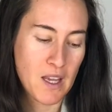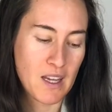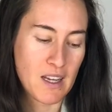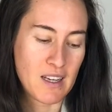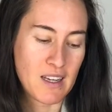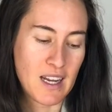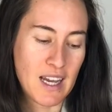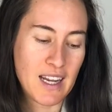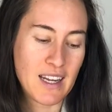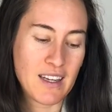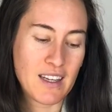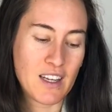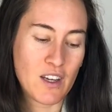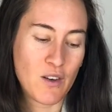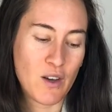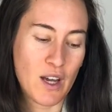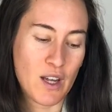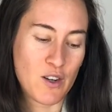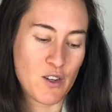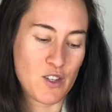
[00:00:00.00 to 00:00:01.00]
Nightingale
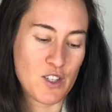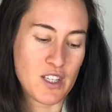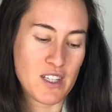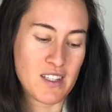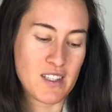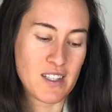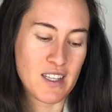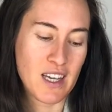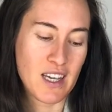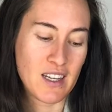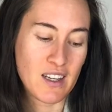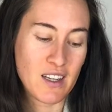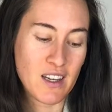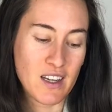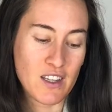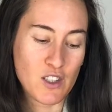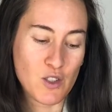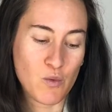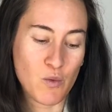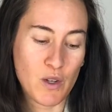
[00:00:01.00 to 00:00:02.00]
energy is in
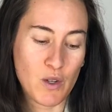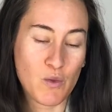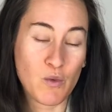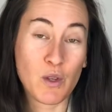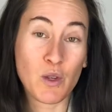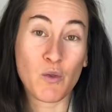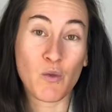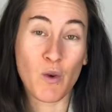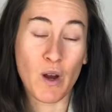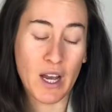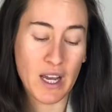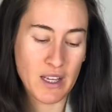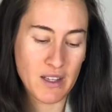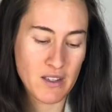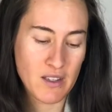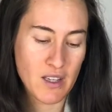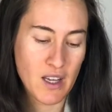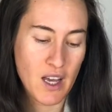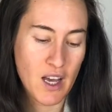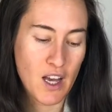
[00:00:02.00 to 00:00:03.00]
us when we
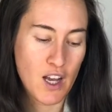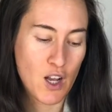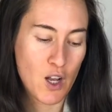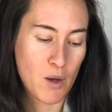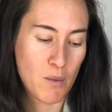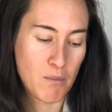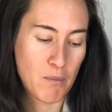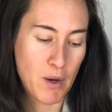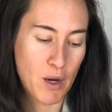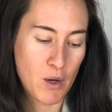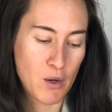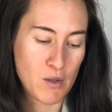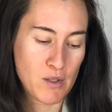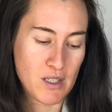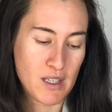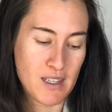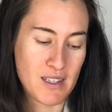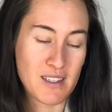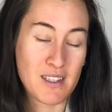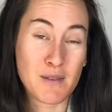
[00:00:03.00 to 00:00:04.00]
write, compose,
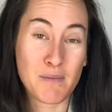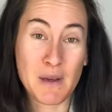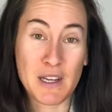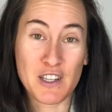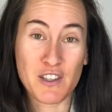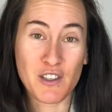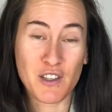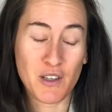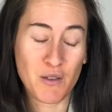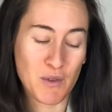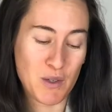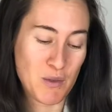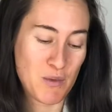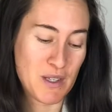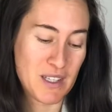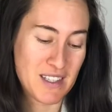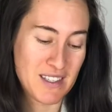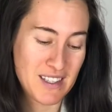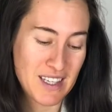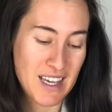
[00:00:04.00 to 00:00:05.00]
and especially when we
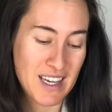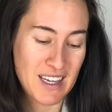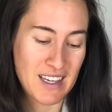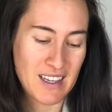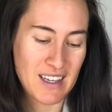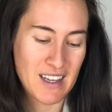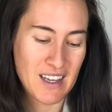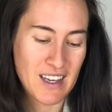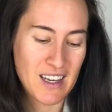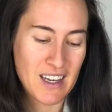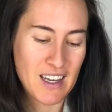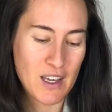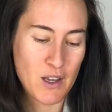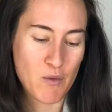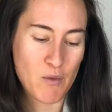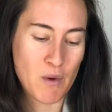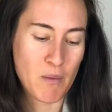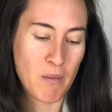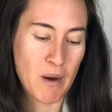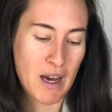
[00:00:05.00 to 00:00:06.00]
sing. It
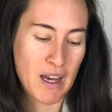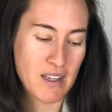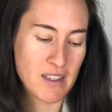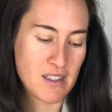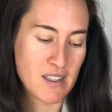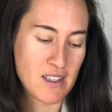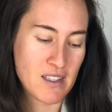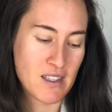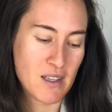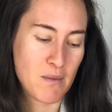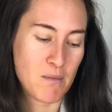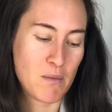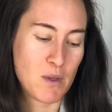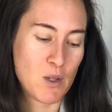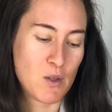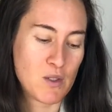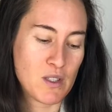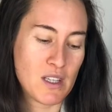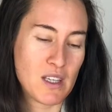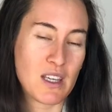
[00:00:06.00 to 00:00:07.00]
reminds us that
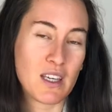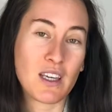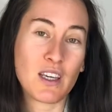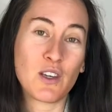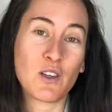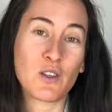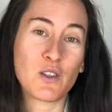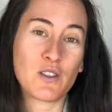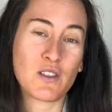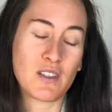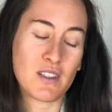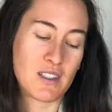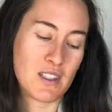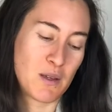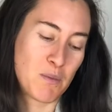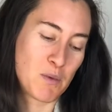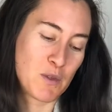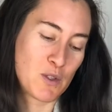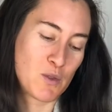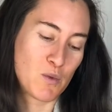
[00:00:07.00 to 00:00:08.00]
music heals the
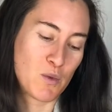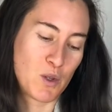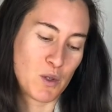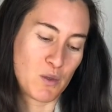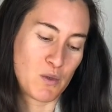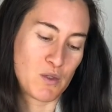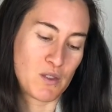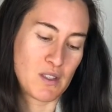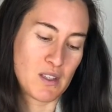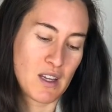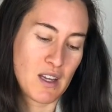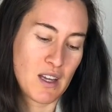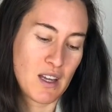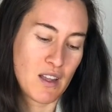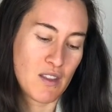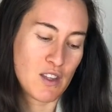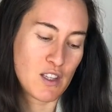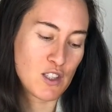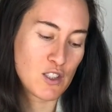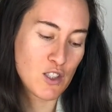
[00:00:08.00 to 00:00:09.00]
deepest wounds.
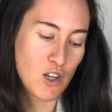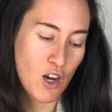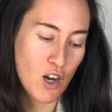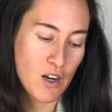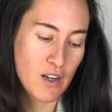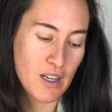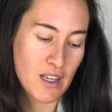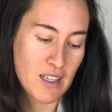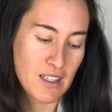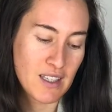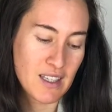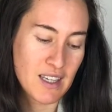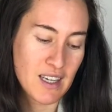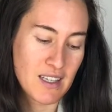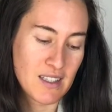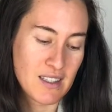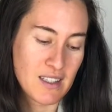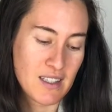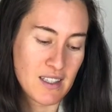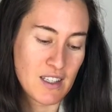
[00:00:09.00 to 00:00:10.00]
This card
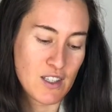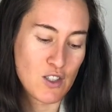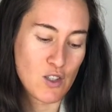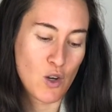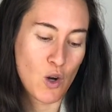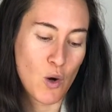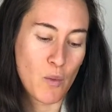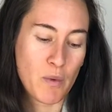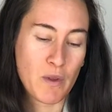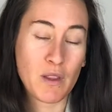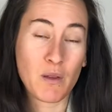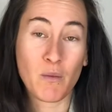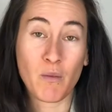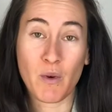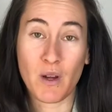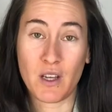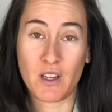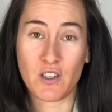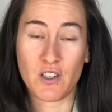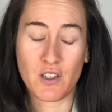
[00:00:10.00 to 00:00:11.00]
indicates a need to open the
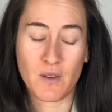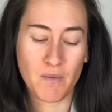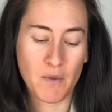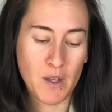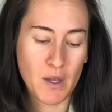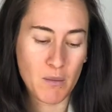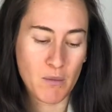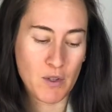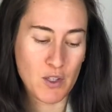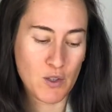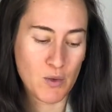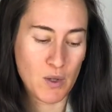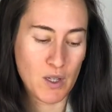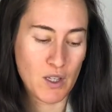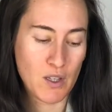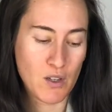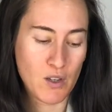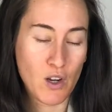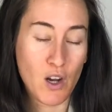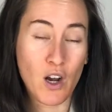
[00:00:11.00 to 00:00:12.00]
bridge
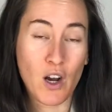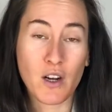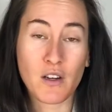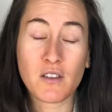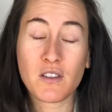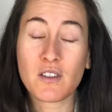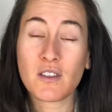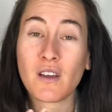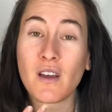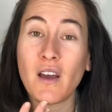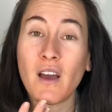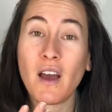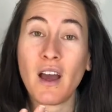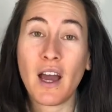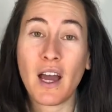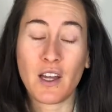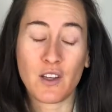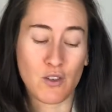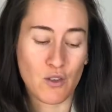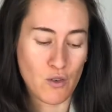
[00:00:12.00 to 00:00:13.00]
between your heart
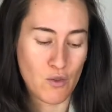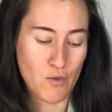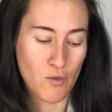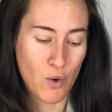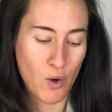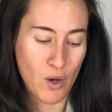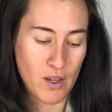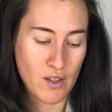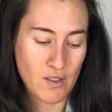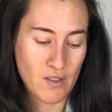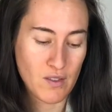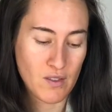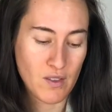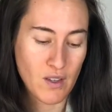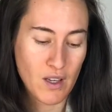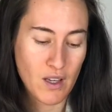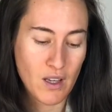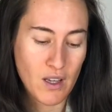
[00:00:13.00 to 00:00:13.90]
and your voice.